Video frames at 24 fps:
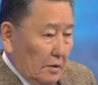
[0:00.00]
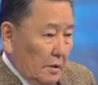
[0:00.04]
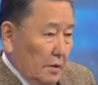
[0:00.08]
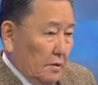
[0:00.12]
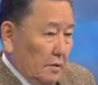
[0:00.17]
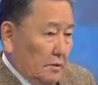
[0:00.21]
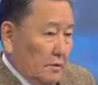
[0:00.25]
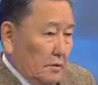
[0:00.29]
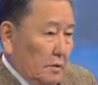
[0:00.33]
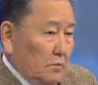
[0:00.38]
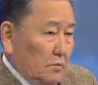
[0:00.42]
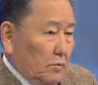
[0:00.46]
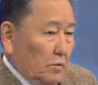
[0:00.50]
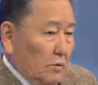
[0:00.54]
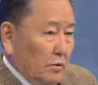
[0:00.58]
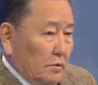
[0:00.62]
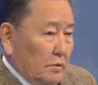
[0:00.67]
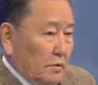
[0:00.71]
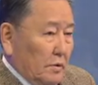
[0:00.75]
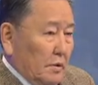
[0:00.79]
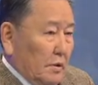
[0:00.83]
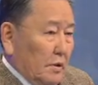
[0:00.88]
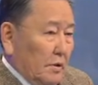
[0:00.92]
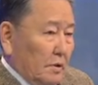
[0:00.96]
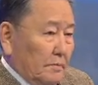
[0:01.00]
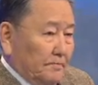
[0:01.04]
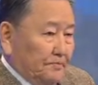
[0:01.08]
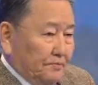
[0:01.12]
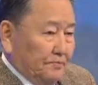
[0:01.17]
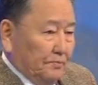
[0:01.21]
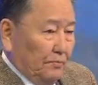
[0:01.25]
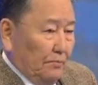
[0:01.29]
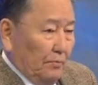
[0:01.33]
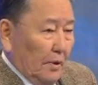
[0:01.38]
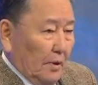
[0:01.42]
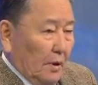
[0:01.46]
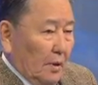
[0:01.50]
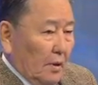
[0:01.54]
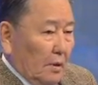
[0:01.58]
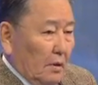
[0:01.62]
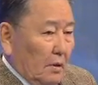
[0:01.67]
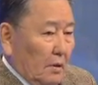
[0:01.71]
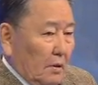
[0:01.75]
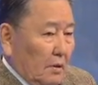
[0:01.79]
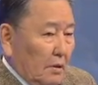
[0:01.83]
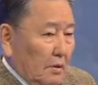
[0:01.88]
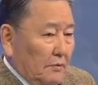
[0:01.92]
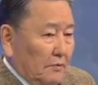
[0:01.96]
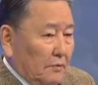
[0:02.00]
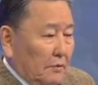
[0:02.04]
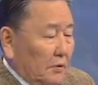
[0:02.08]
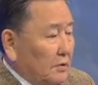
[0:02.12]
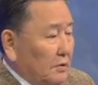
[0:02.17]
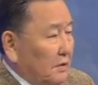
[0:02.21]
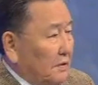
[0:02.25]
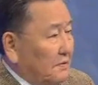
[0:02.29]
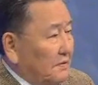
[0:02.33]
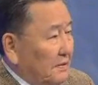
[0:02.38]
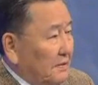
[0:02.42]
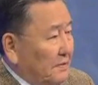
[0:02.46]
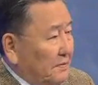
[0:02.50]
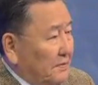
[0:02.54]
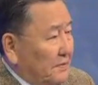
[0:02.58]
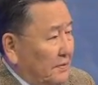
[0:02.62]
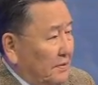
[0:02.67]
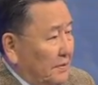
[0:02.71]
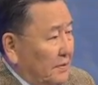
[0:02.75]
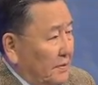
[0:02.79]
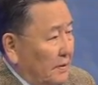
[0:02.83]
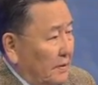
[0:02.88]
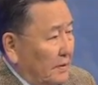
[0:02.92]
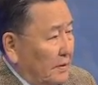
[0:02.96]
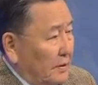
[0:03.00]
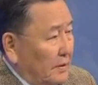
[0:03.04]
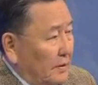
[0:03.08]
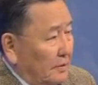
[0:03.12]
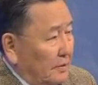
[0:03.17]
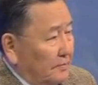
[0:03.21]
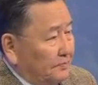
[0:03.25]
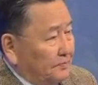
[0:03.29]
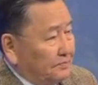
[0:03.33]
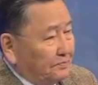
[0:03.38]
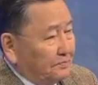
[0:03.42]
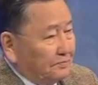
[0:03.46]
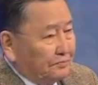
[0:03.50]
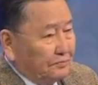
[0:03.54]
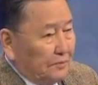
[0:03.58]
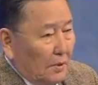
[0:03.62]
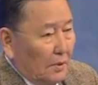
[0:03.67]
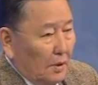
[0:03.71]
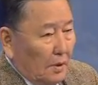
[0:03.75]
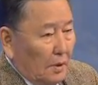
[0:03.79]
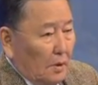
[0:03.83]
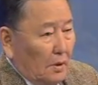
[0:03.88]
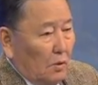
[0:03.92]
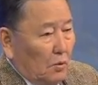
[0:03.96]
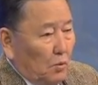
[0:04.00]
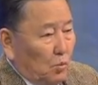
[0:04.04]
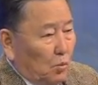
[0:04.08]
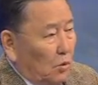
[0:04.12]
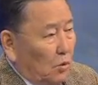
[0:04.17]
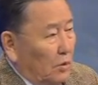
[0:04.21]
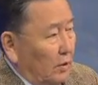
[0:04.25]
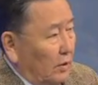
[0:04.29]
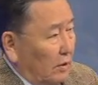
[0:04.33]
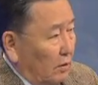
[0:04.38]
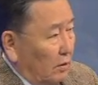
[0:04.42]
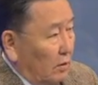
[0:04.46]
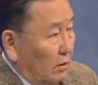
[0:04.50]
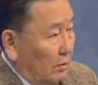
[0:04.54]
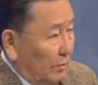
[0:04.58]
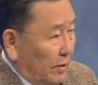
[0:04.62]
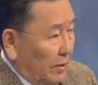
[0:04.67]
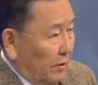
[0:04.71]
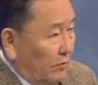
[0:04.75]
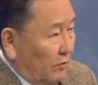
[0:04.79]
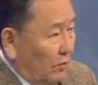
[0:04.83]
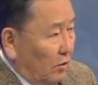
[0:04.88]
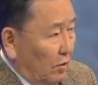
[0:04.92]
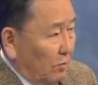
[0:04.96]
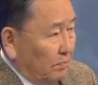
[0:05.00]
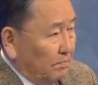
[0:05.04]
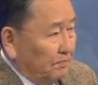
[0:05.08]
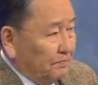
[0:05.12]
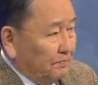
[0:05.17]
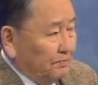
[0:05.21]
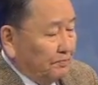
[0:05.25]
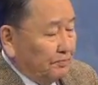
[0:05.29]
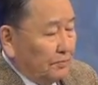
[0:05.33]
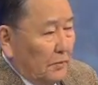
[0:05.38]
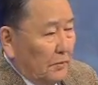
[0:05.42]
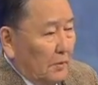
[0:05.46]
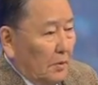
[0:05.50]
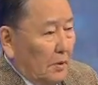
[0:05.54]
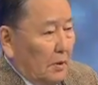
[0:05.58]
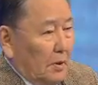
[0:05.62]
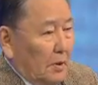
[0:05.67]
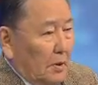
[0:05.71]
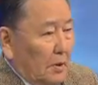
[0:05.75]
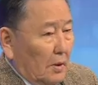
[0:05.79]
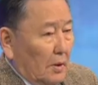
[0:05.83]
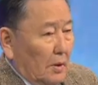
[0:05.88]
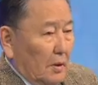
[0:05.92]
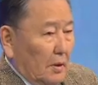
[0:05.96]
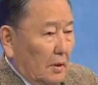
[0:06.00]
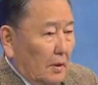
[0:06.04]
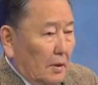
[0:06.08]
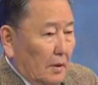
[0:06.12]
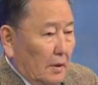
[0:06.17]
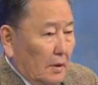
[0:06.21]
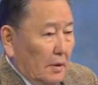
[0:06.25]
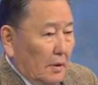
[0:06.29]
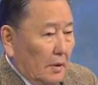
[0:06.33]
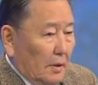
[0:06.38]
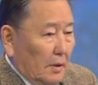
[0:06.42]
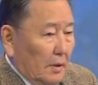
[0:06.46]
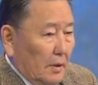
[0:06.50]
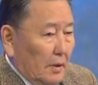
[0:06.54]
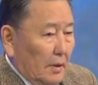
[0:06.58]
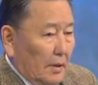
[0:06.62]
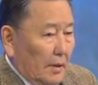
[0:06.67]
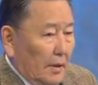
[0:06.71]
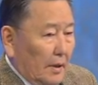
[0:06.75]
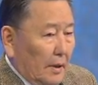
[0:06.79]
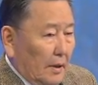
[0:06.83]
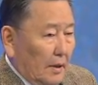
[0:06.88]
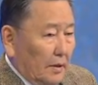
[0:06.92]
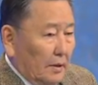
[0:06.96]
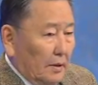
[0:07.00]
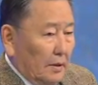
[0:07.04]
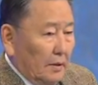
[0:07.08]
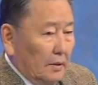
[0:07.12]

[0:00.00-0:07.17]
Yes, it was the 45th World Economic Forum held